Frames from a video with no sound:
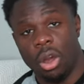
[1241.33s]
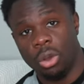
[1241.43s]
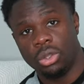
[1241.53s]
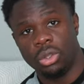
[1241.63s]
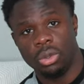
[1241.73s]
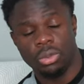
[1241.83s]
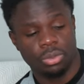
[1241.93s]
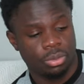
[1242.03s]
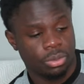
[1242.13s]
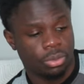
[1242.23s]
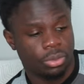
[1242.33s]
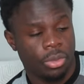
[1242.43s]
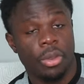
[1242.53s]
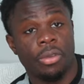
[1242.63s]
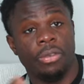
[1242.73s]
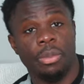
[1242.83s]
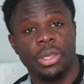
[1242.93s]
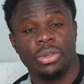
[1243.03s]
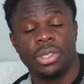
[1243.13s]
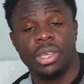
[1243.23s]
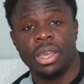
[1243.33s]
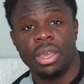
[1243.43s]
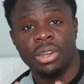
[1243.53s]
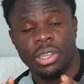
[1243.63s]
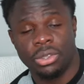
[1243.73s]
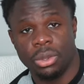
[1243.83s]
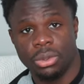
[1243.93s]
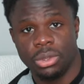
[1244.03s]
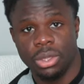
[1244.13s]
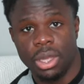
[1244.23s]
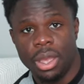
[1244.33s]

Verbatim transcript: also, for me to see results,